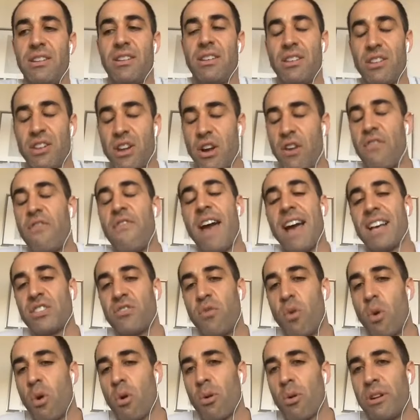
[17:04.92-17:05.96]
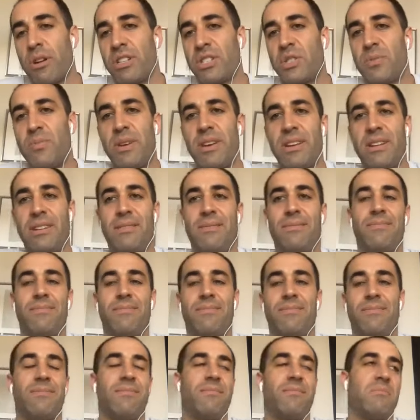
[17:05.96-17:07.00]
you know fast forward it's
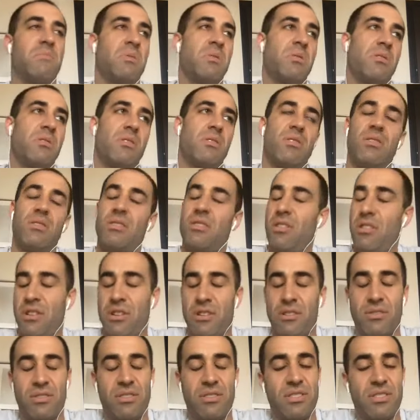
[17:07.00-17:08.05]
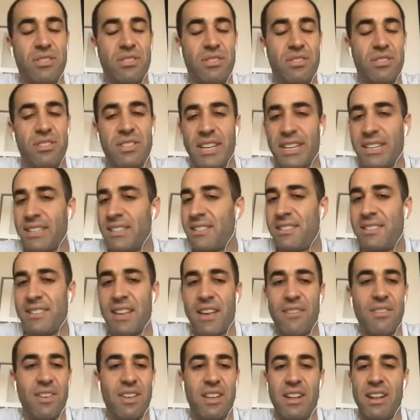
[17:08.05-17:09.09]
been you know six
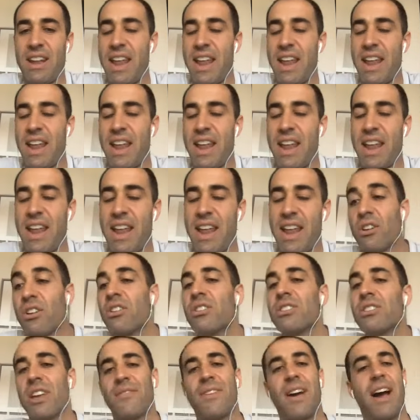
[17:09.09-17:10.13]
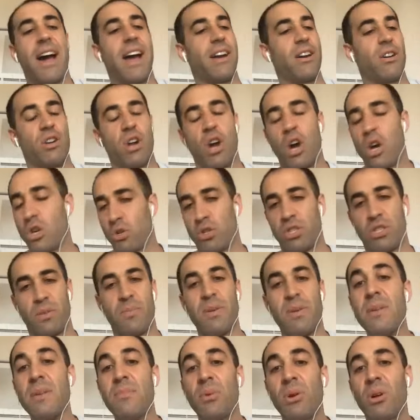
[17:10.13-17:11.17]
seven eight years i've hired hundreds of
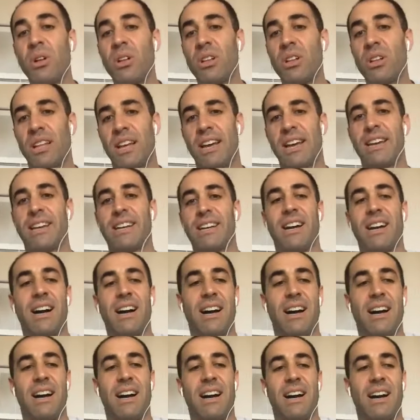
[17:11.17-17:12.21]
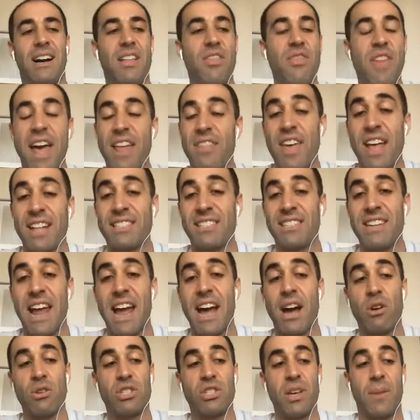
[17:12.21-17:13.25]
people like uh, that that's now
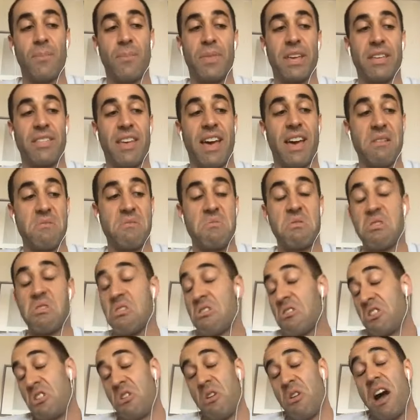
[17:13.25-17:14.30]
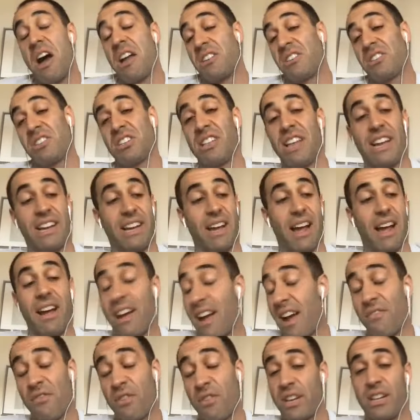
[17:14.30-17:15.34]
something that you know honestly like i, I
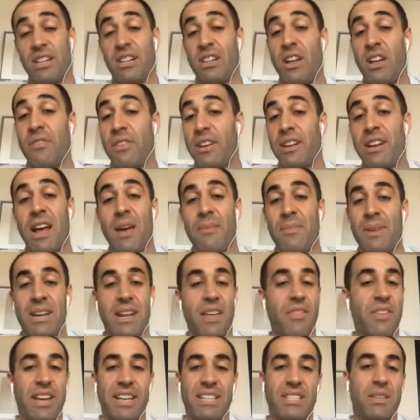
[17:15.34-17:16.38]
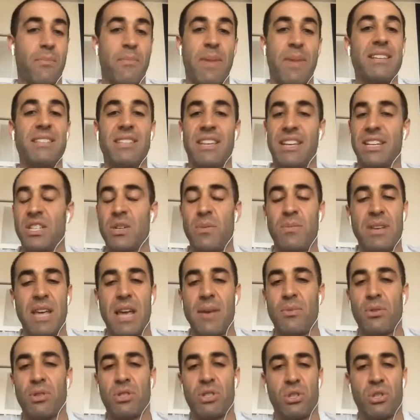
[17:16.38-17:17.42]
freaking love it i mean i think it's amazing to be
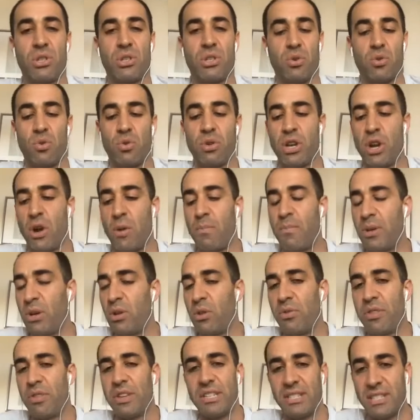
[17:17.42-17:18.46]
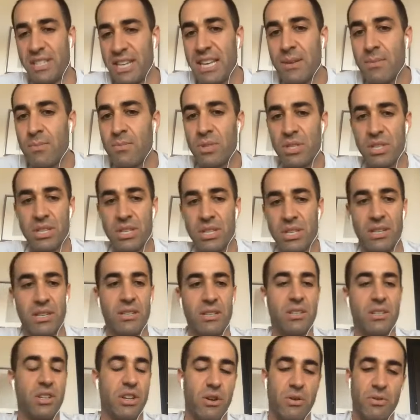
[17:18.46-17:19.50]
able to you know build these teams and
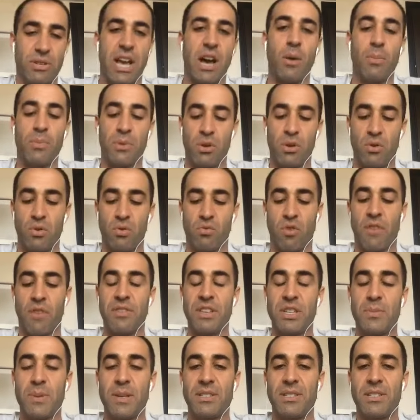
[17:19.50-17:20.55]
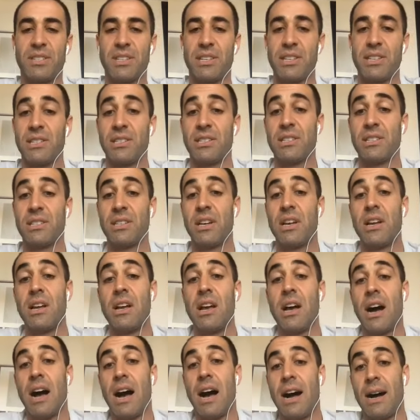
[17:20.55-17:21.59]
you know to help you run these businesses
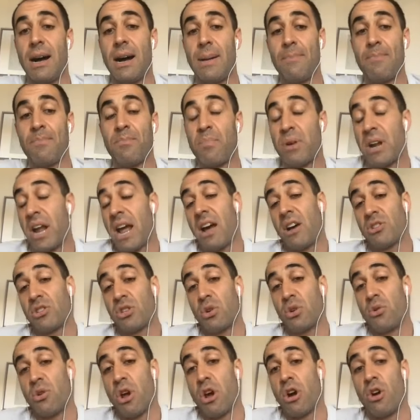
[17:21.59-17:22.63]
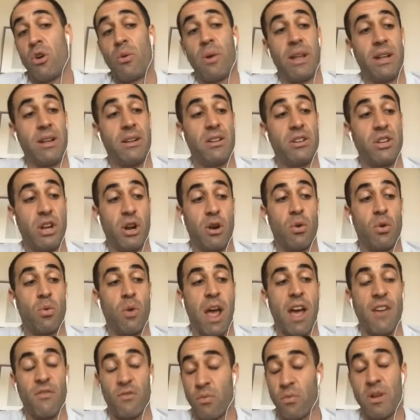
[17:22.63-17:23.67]
um, but i also know and you know
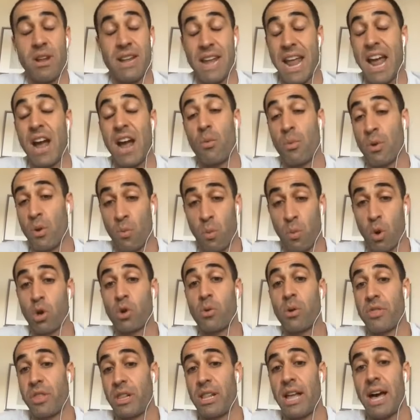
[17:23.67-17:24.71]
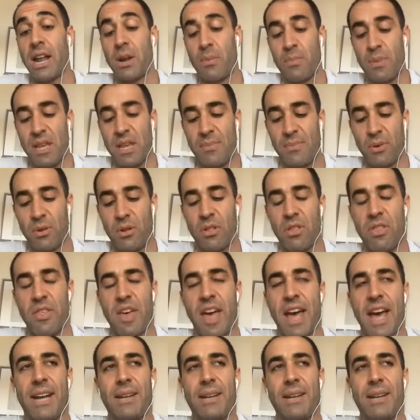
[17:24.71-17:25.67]
have and now we work with a lot of people that